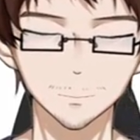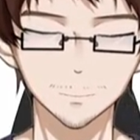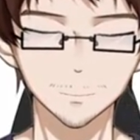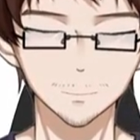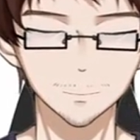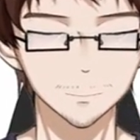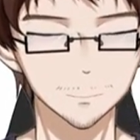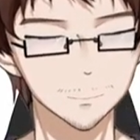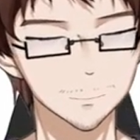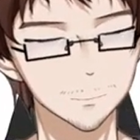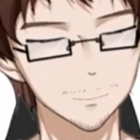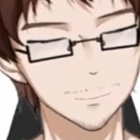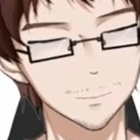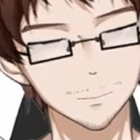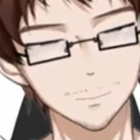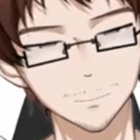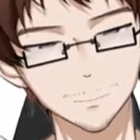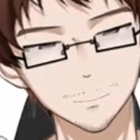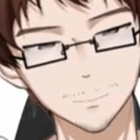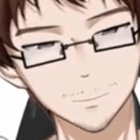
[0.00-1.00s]
After Effects
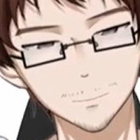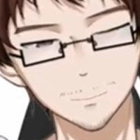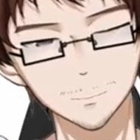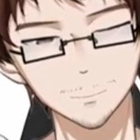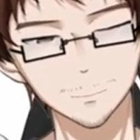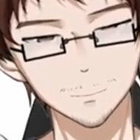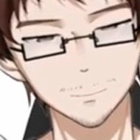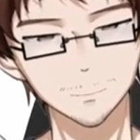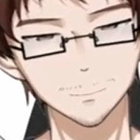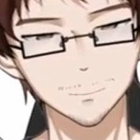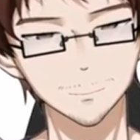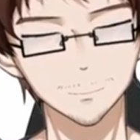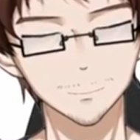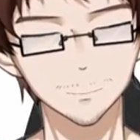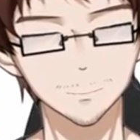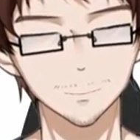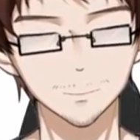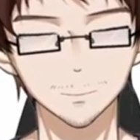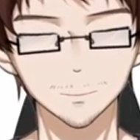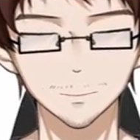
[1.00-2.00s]
maybe.
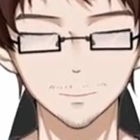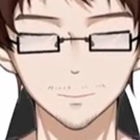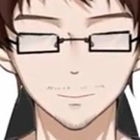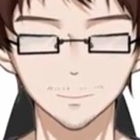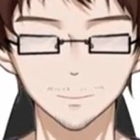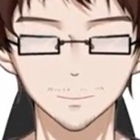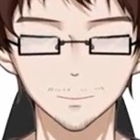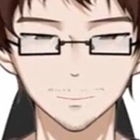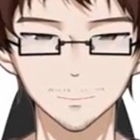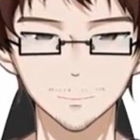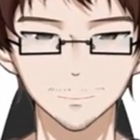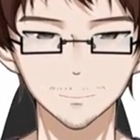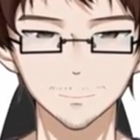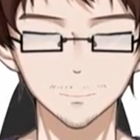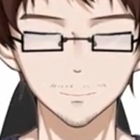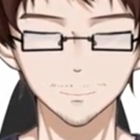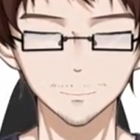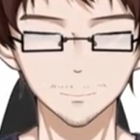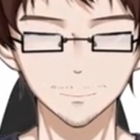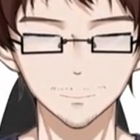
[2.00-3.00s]
But,
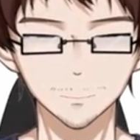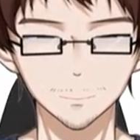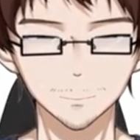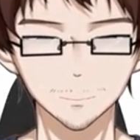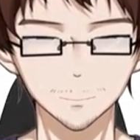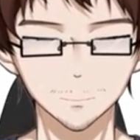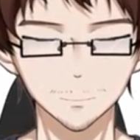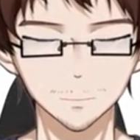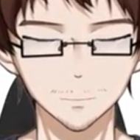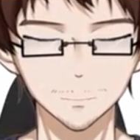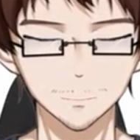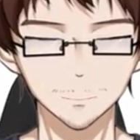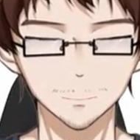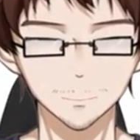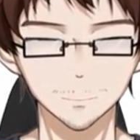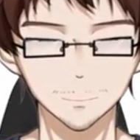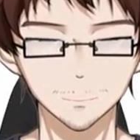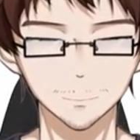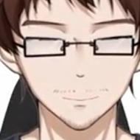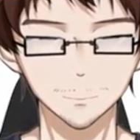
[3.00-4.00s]
well, those
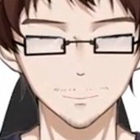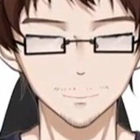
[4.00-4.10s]
cost